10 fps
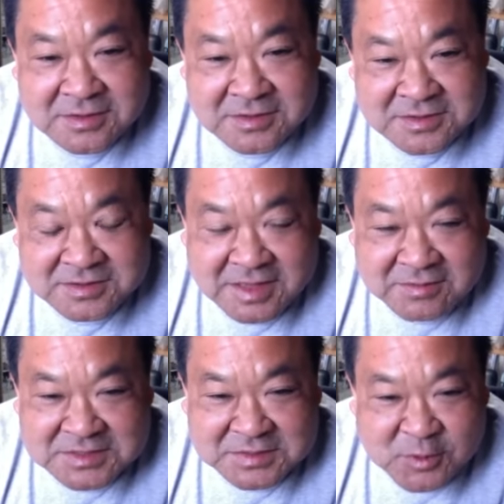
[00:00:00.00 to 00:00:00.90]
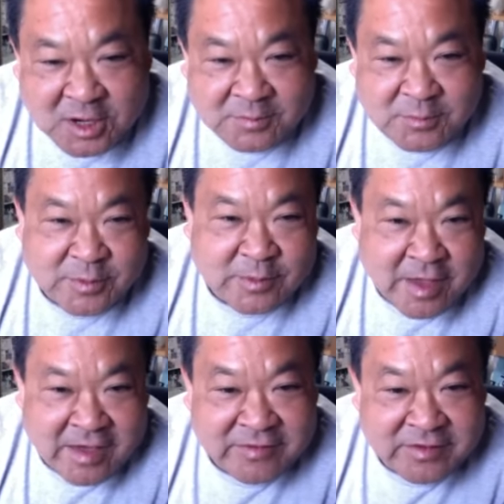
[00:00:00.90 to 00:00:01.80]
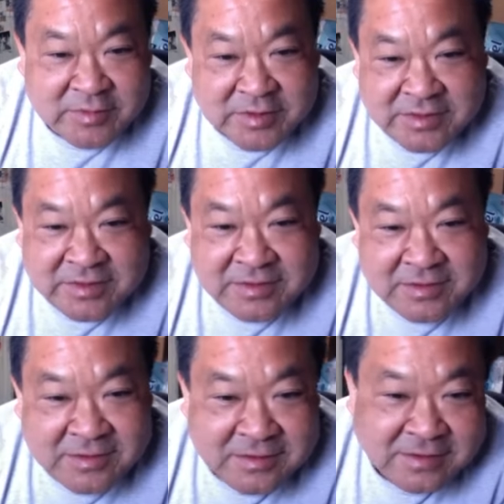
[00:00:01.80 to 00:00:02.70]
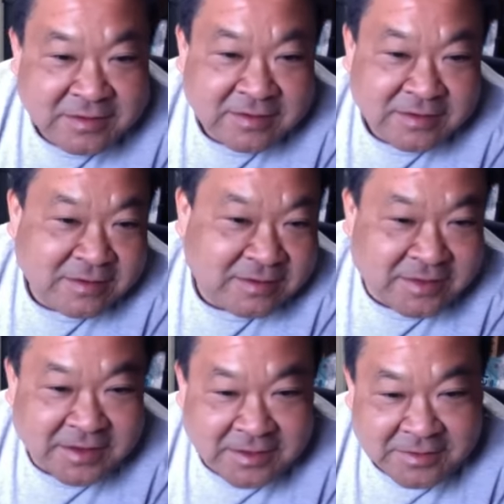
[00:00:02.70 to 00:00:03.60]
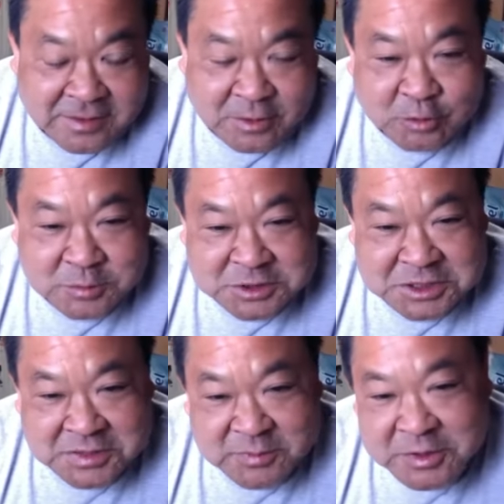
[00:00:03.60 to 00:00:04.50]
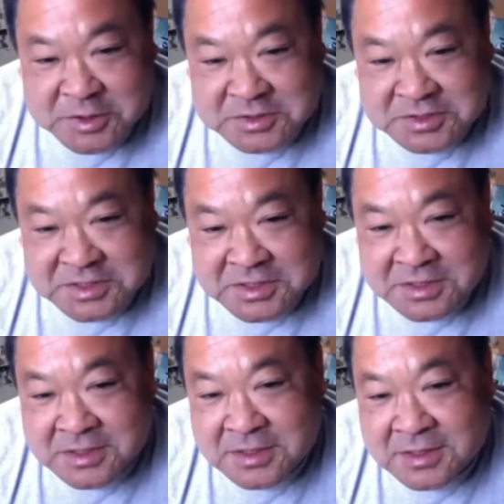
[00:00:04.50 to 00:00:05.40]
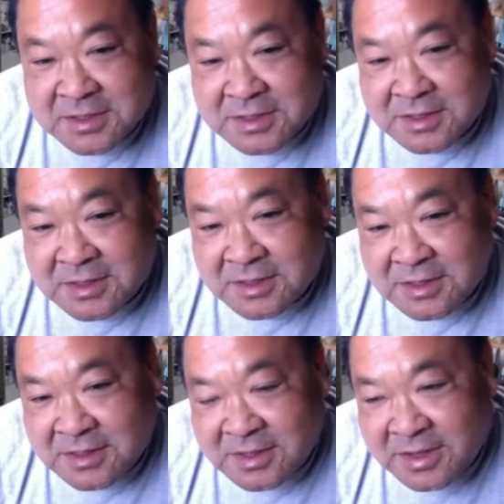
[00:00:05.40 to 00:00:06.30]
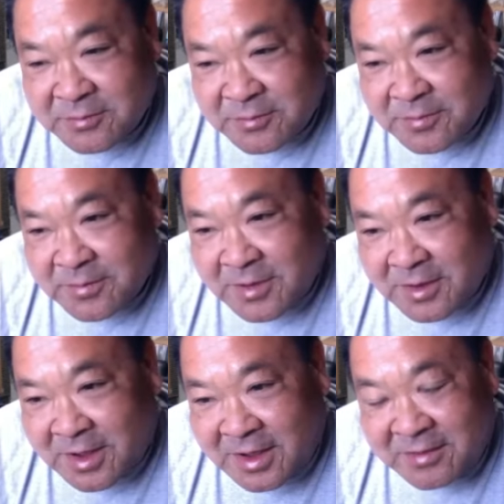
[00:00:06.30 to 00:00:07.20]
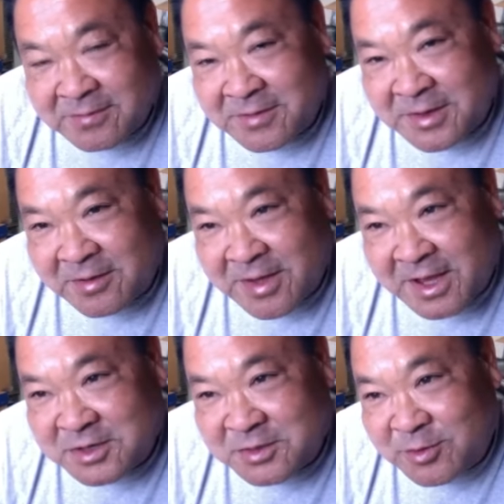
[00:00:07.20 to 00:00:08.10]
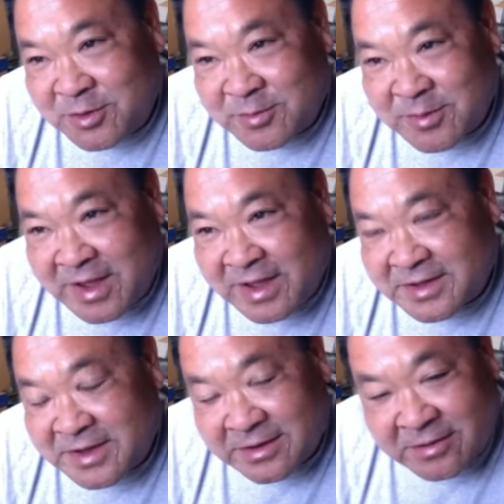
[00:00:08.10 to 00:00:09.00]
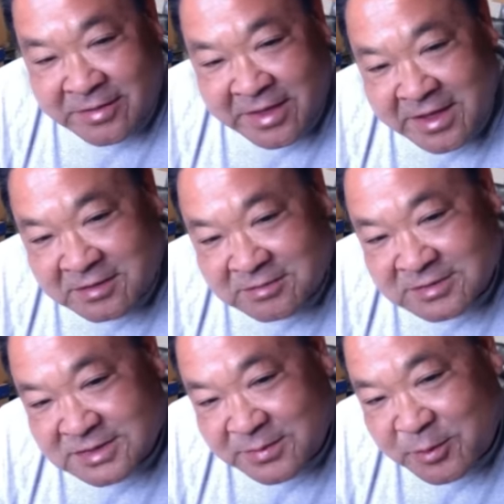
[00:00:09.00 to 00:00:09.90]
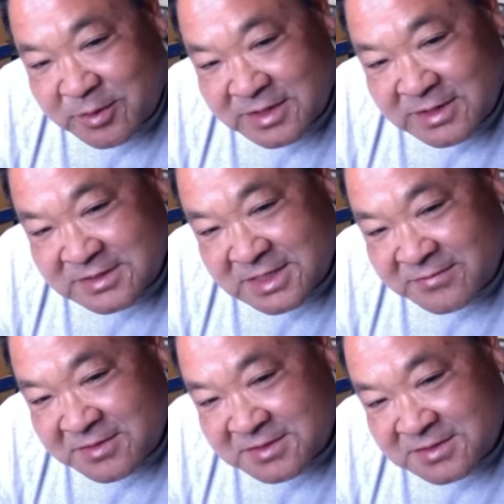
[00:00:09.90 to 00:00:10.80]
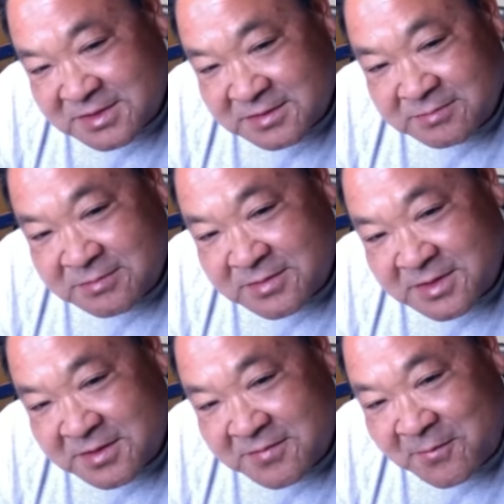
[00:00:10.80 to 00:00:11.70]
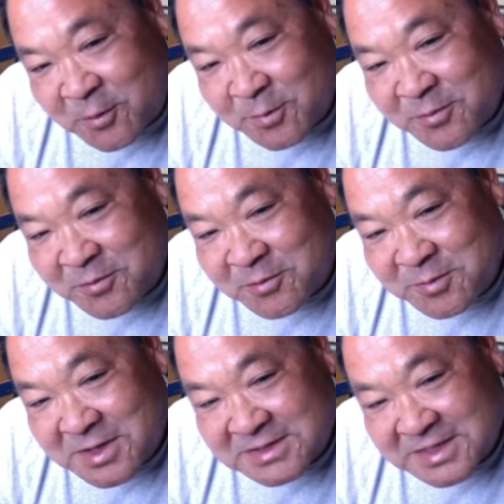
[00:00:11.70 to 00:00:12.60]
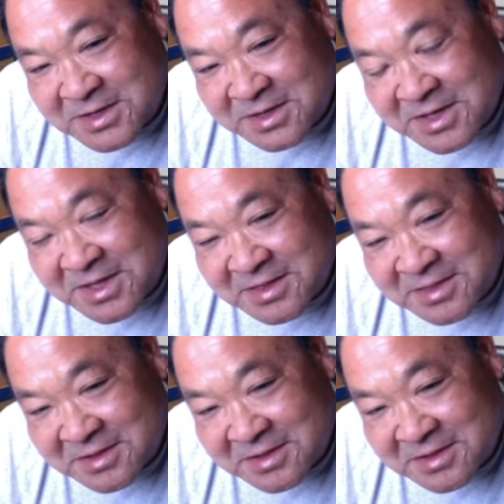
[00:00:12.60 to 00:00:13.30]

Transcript: So that was the problem we were having with the old machine we were using. And I got to a point where I had to cut all the angles separately instead of using the form tool because I couldn't get